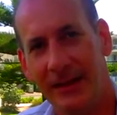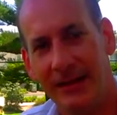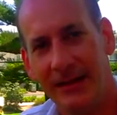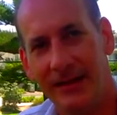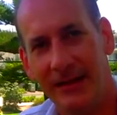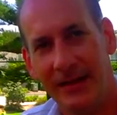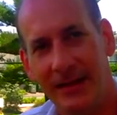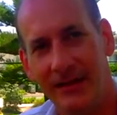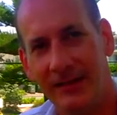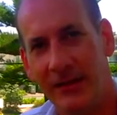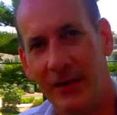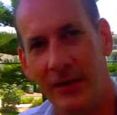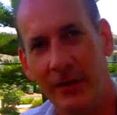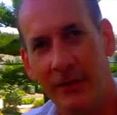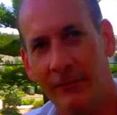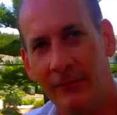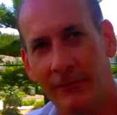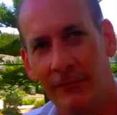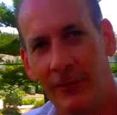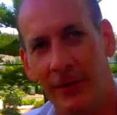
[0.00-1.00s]
it's not
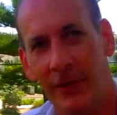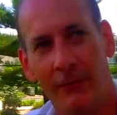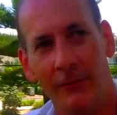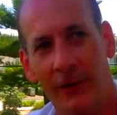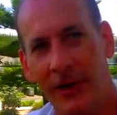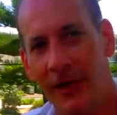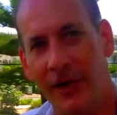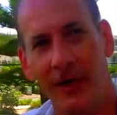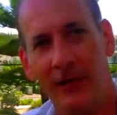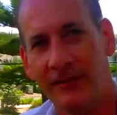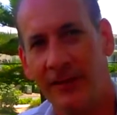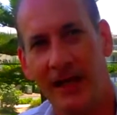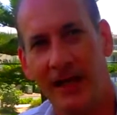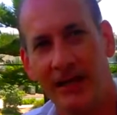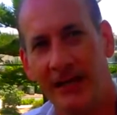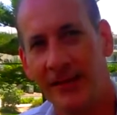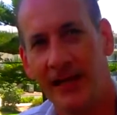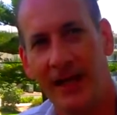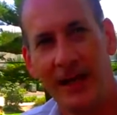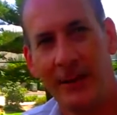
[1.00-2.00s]
a
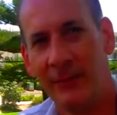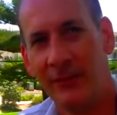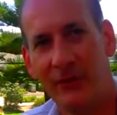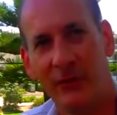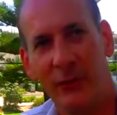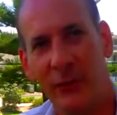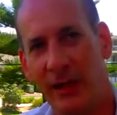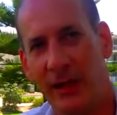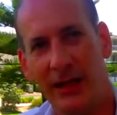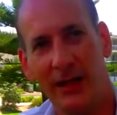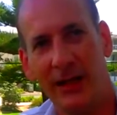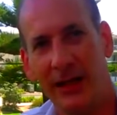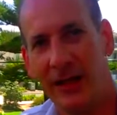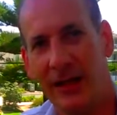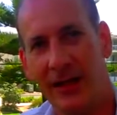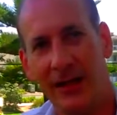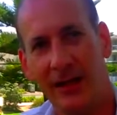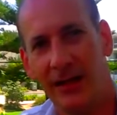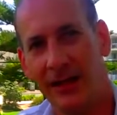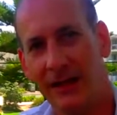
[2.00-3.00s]
realisation that happens quickly either.